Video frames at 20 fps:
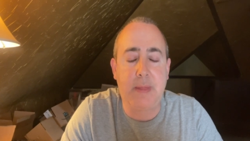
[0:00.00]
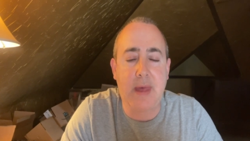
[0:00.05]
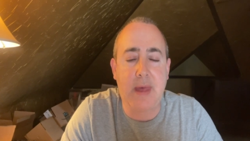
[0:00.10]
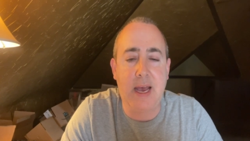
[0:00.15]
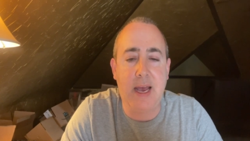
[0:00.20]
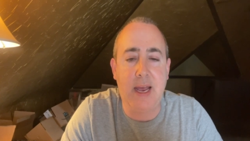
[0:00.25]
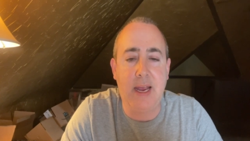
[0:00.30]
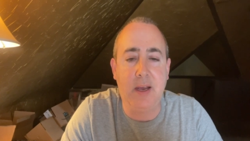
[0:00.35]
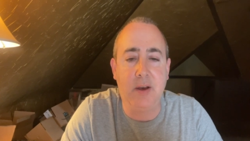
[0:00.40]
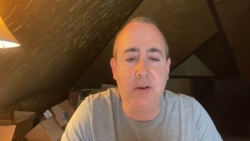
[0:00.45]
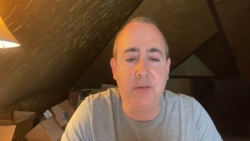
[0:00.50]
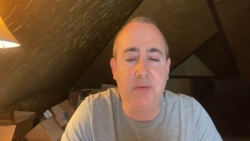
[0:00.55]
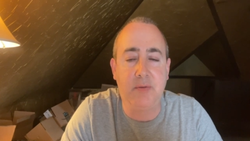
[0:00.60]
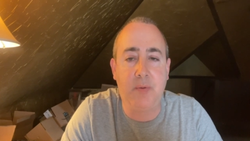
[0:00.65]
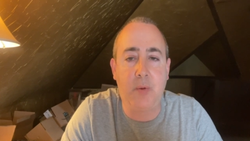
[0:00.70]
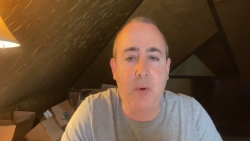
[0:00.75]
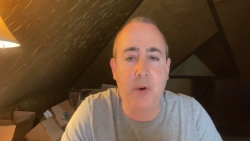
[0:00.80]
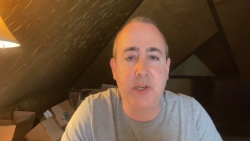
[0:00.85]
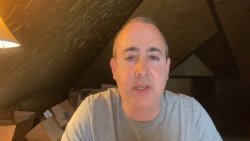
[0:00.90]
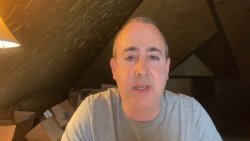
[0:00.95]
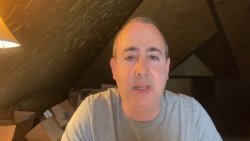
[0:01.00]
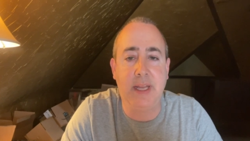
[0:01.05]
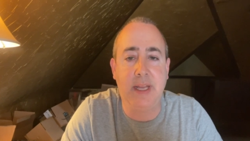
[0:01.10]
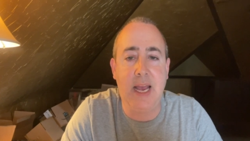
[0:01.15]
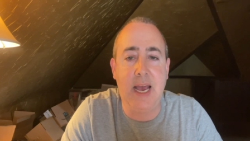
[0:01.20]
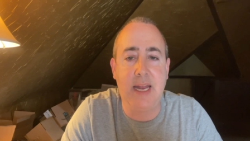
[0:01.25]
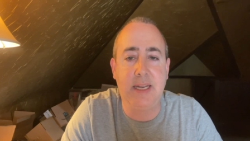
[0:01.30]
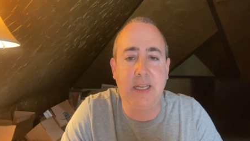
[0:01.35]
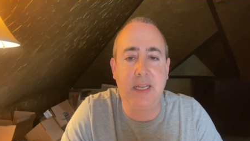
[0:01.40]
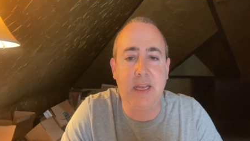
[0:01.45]
I unfortunately
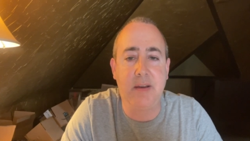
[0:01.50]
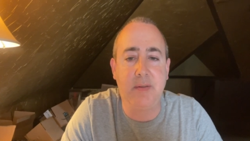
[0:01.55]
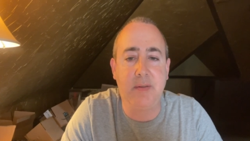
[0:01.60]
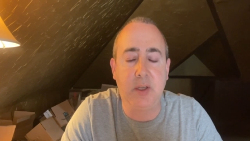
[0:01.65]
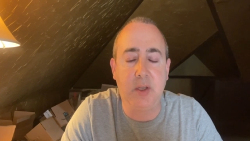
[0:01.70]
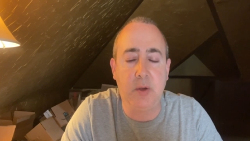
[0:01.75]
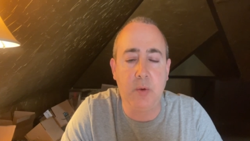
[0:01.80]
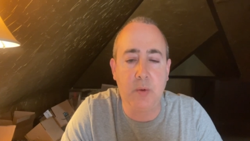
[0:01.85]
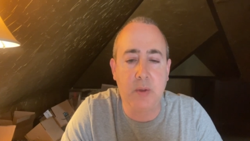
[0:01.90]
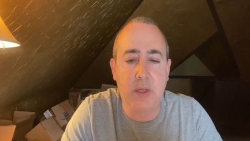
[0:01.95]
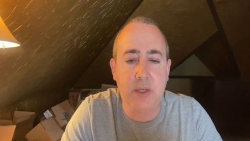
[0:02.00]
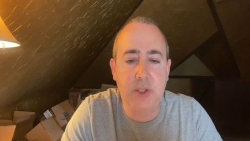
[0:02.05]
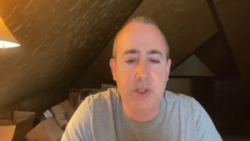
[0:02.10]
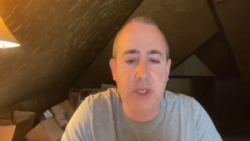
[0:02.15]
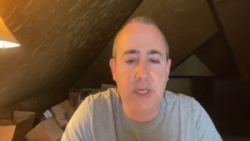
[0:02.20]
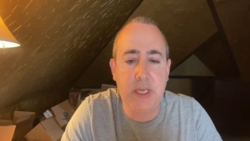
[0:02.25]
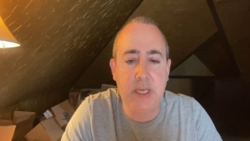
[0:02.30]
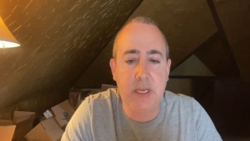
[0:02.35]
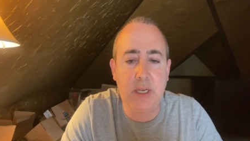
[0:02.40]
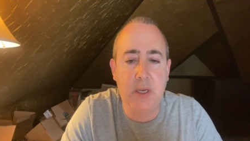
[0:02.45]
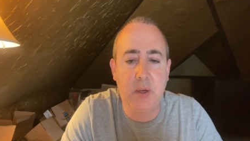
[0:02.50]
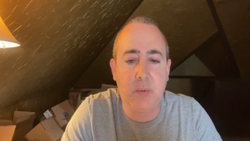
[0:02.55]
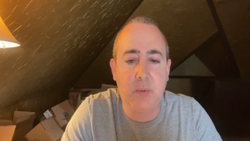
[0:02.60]
had to give a eulogy,